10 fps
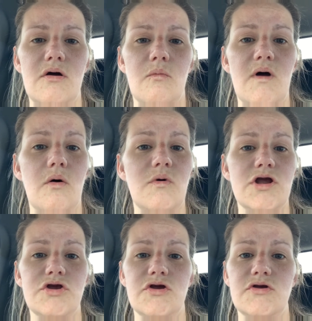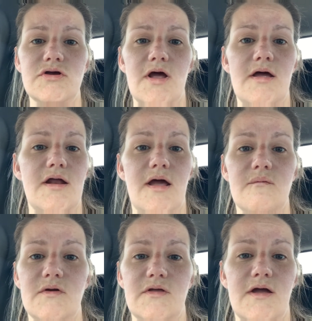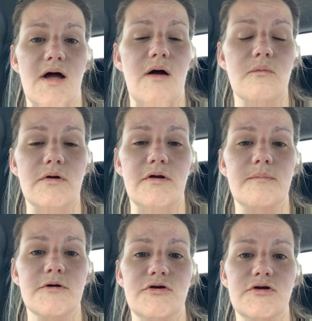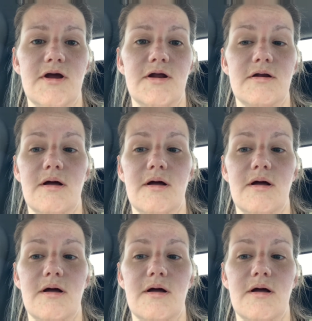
well wishes and everything. I really appreciate it.